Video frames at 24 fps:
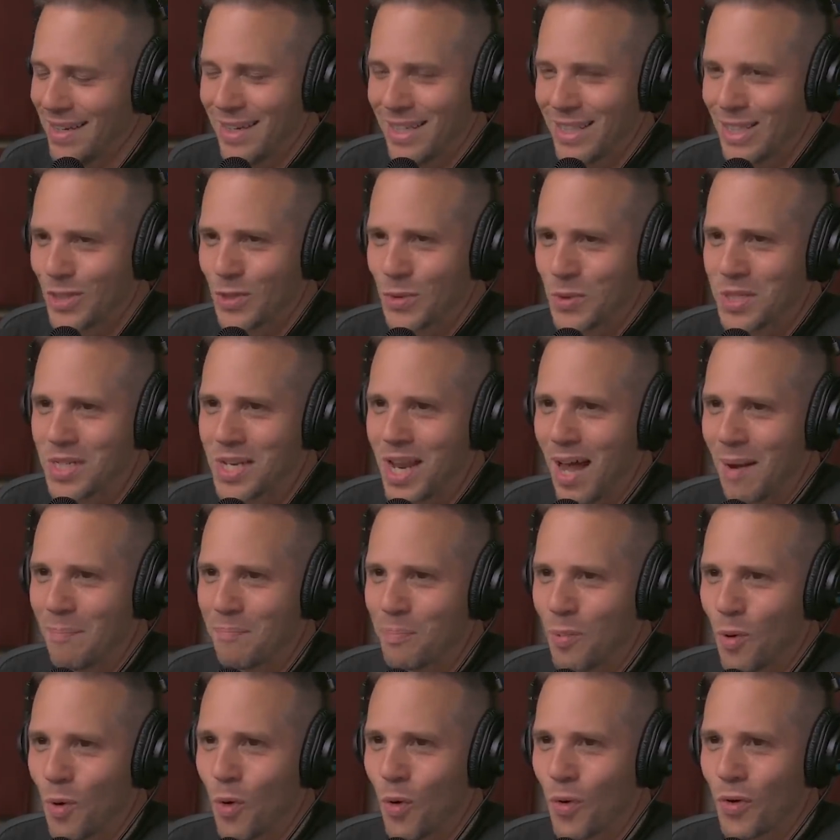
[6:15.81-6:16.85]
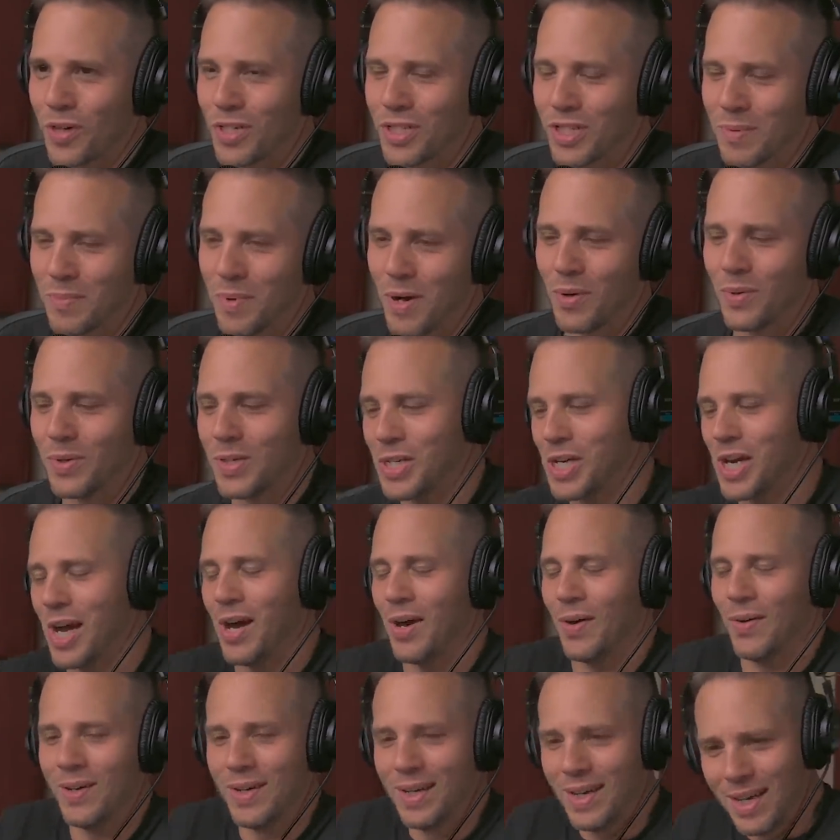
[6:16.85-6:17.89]
This was not poor Samoa
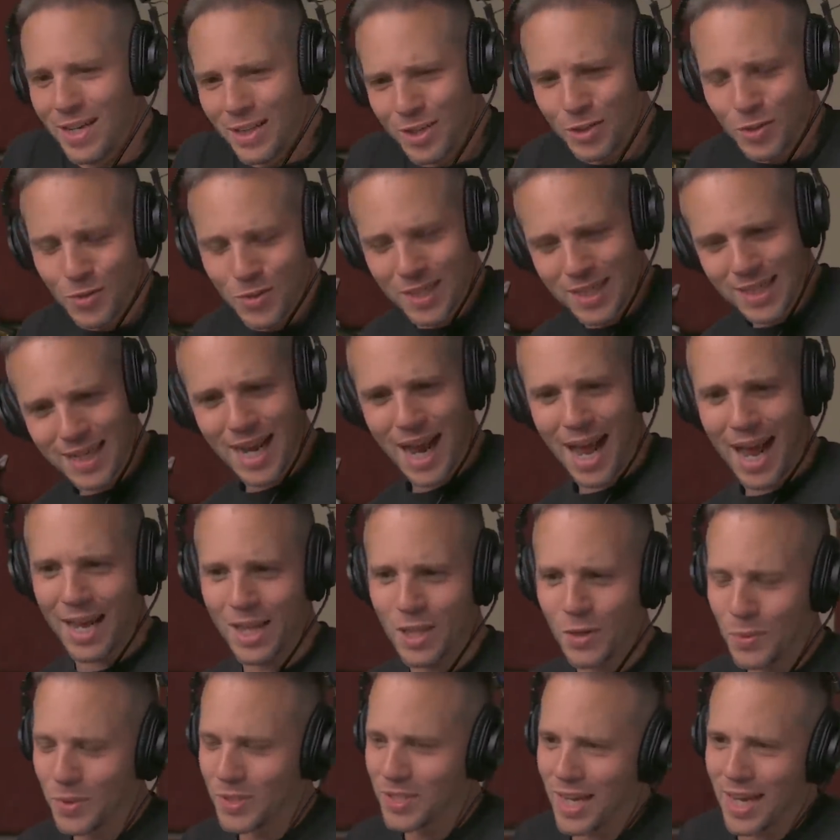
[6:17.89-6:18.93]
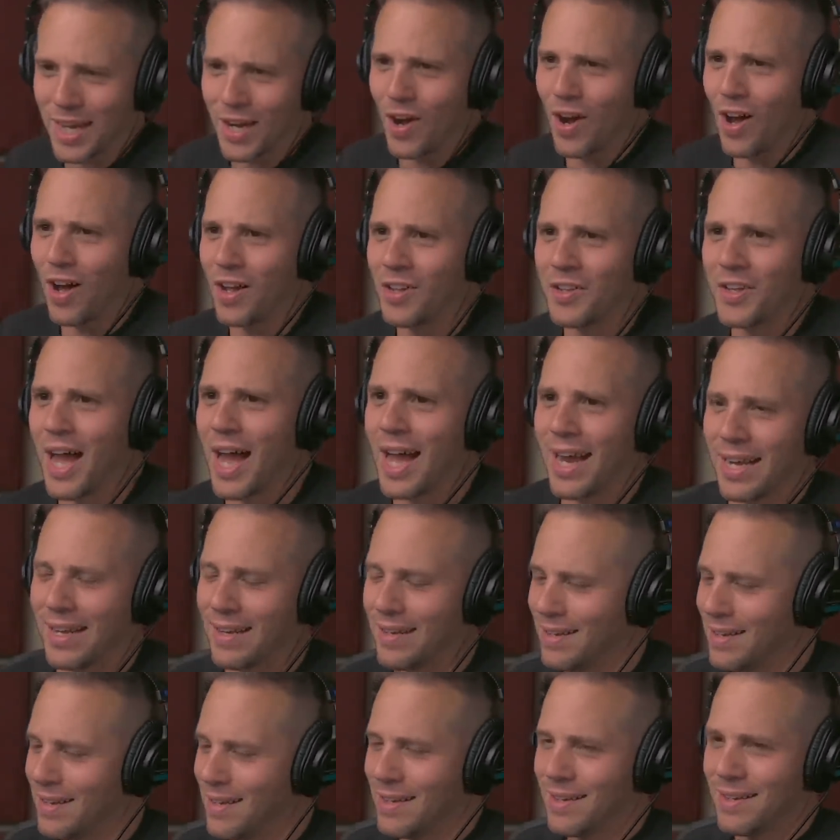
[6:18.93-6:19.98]
Joe. This was a guy that was like, all night,
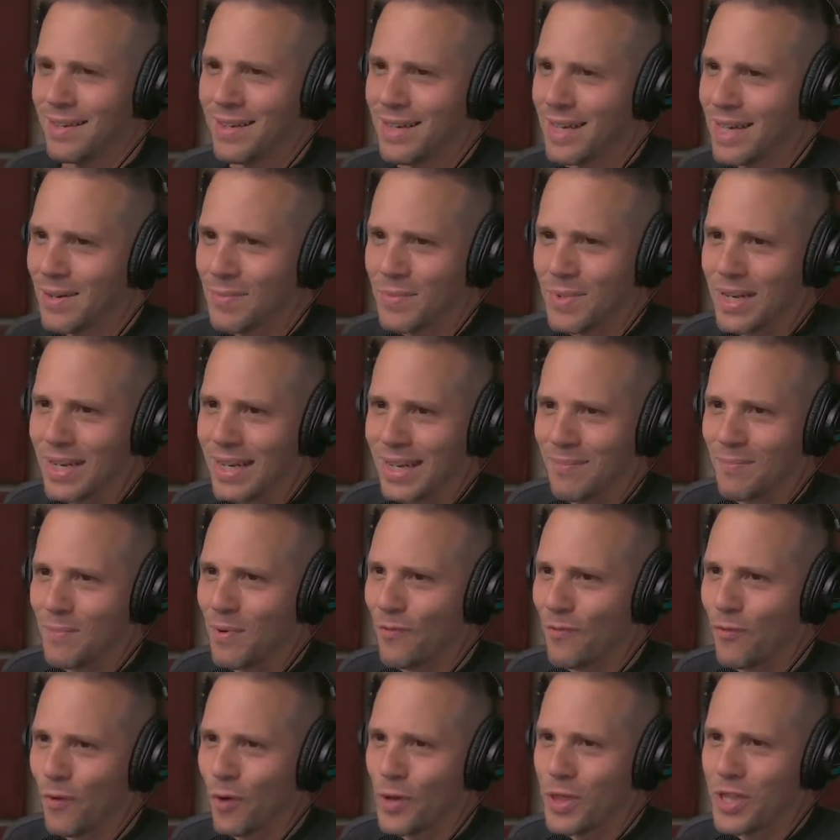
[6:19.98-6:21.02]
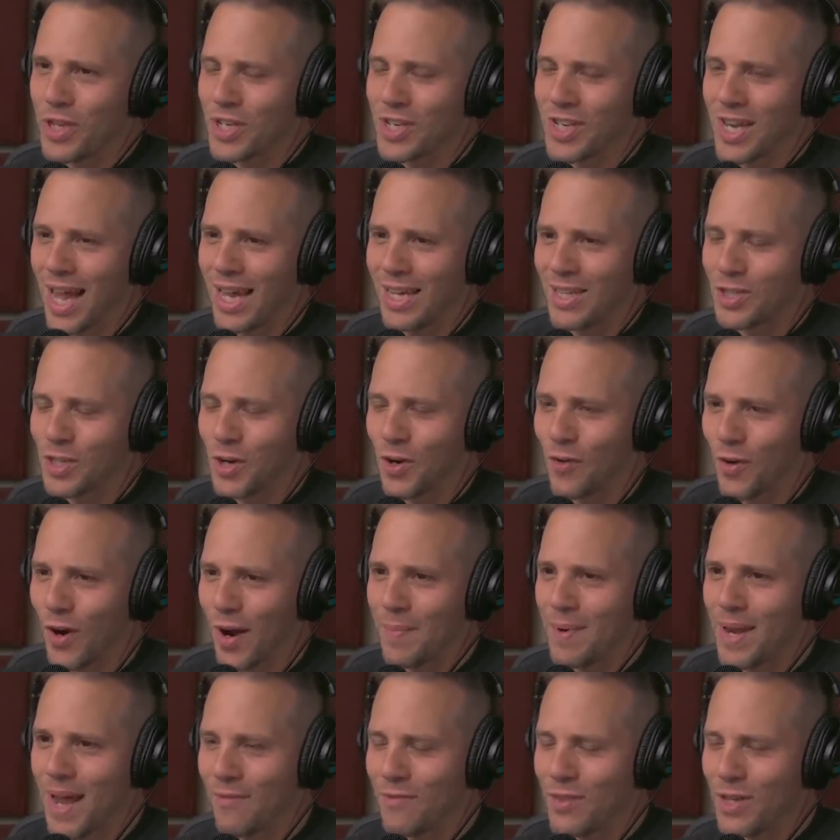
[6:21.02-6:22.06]
I'm gonna, before this night's over, I'm
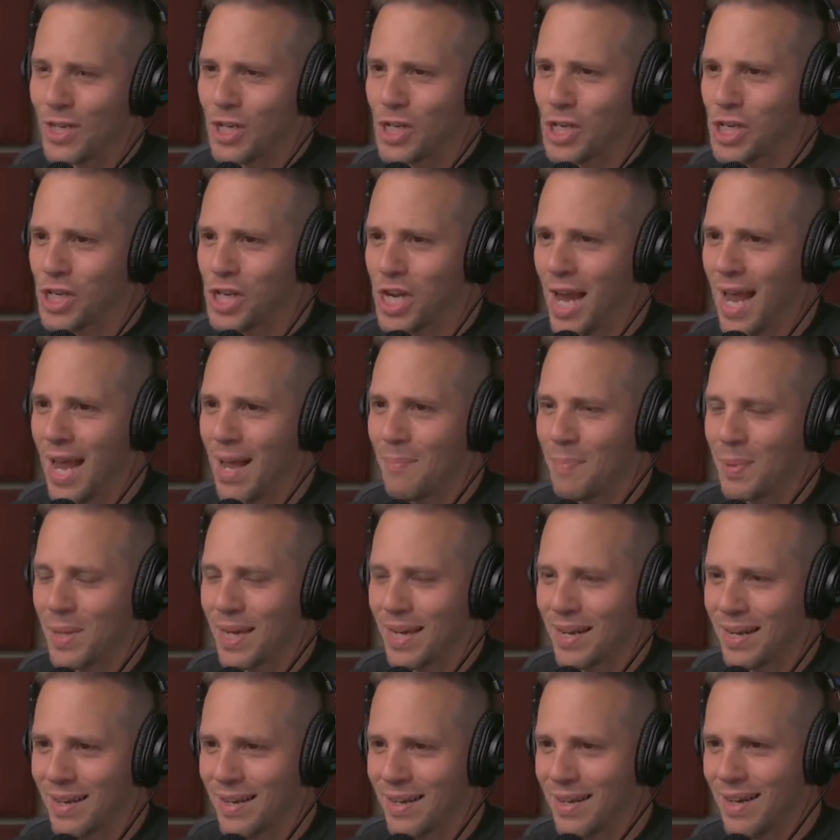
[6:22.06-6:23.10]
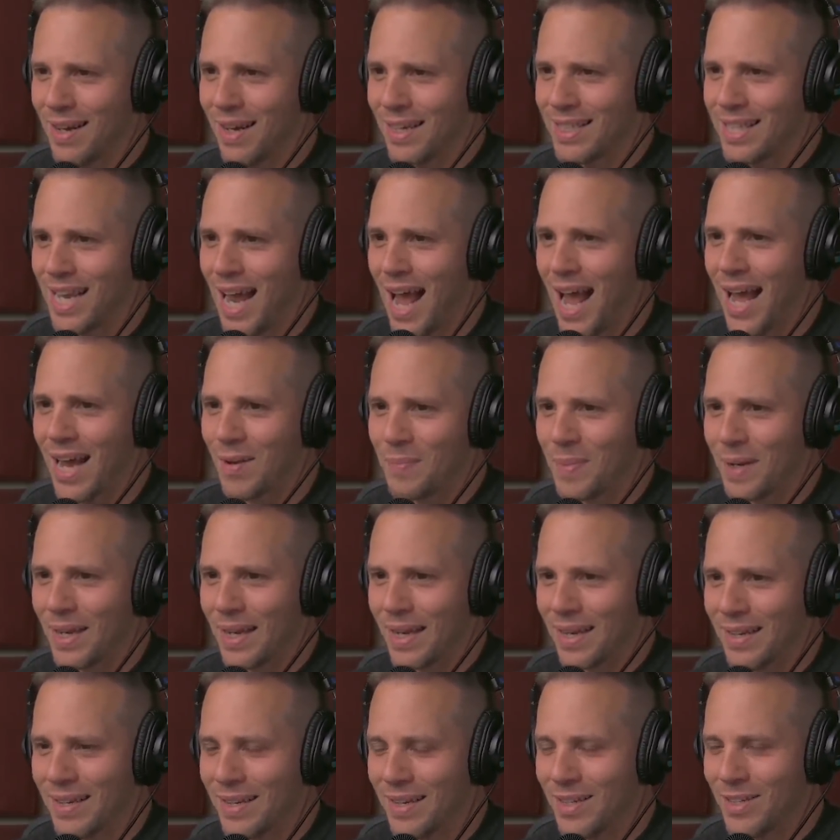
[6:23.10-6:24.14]
gonna have the champion attack
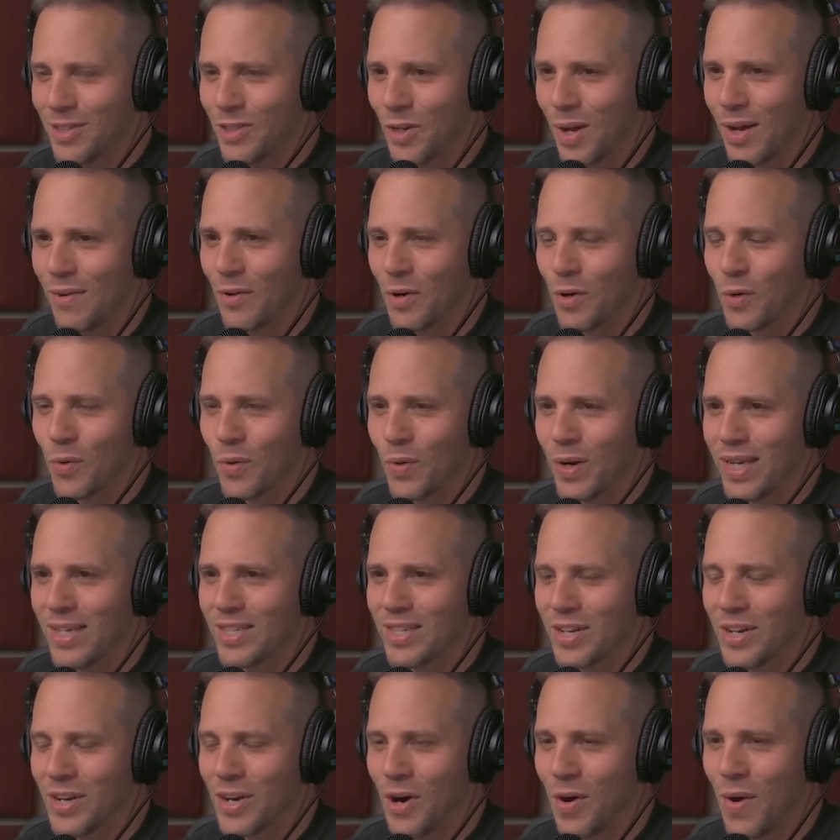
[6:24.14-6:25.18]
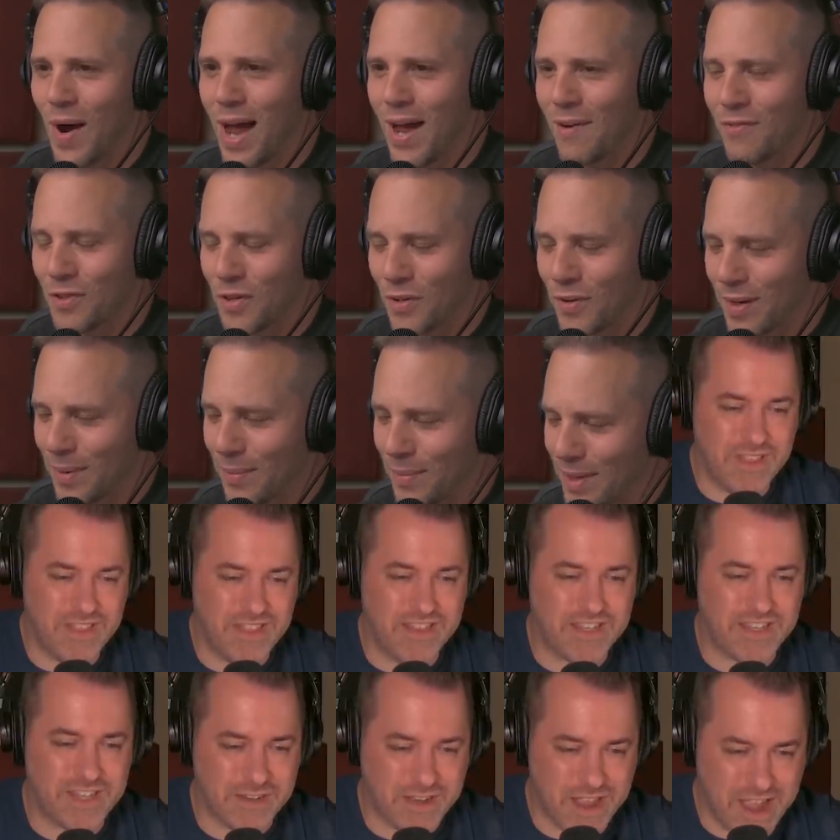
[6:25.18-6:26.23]
me, so I have a reason to go after him.
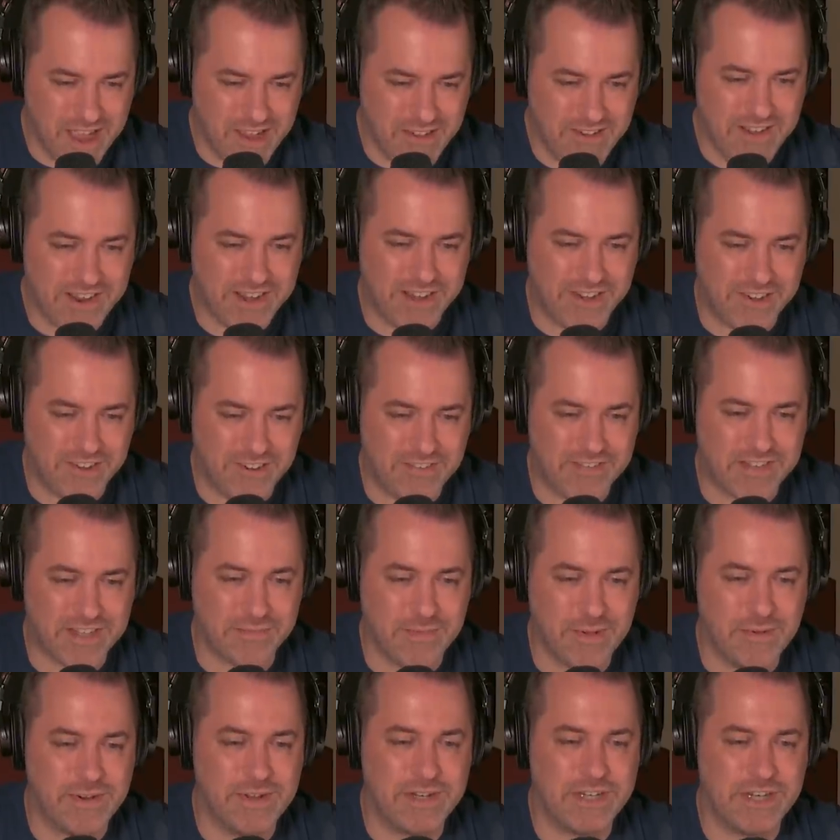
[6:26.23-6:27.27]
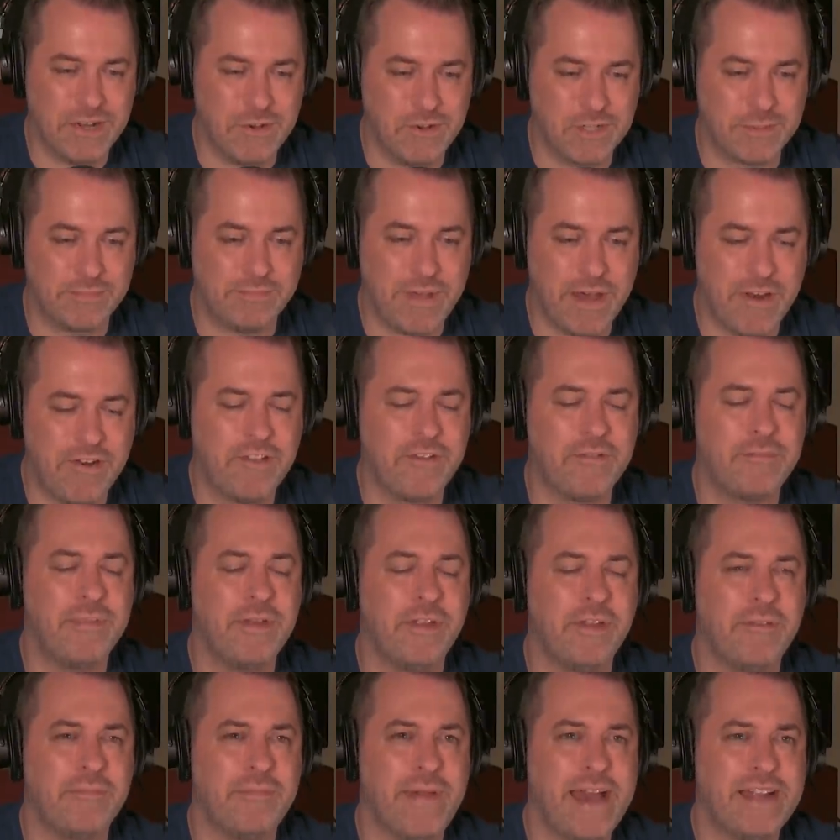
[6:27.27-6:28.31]
The character of Samoa Joe is better at
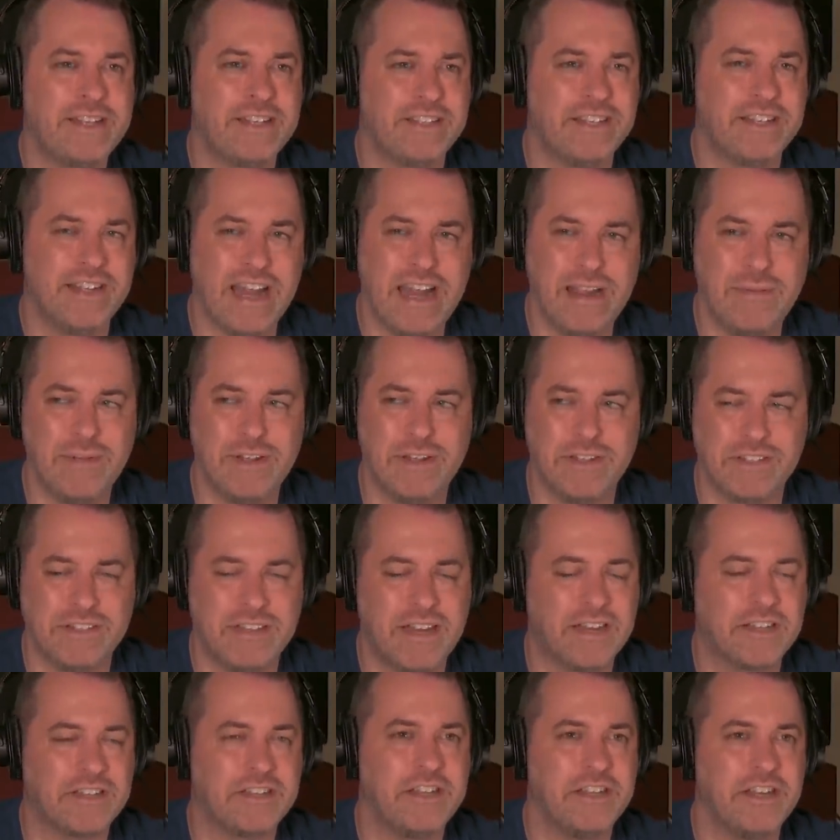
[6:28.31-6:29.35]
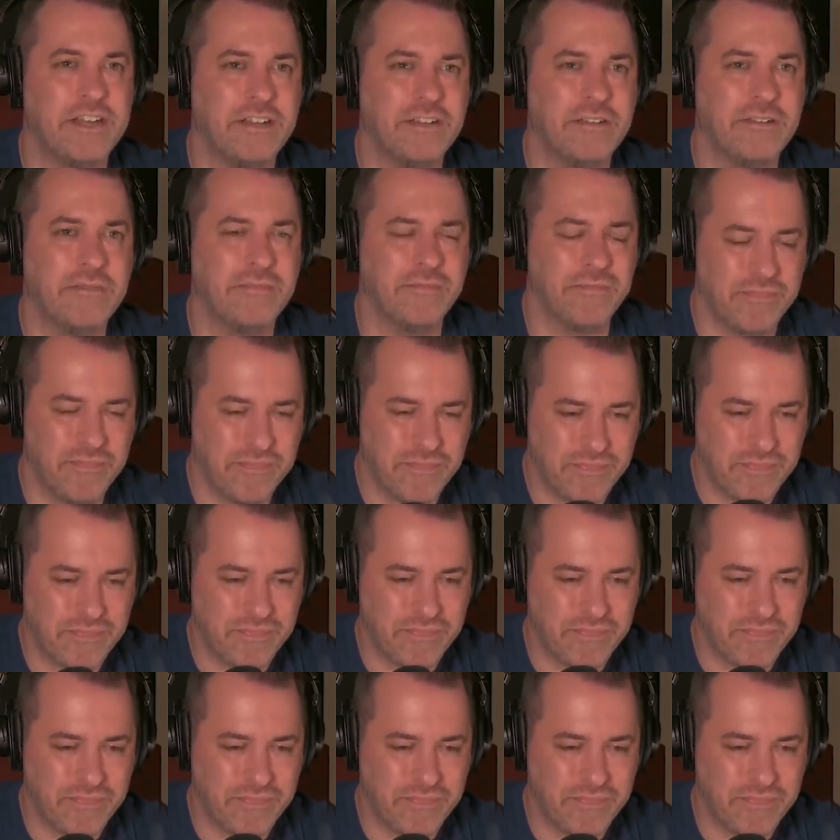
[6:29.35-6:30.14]
building matches than anyone else in N X T. Well, that's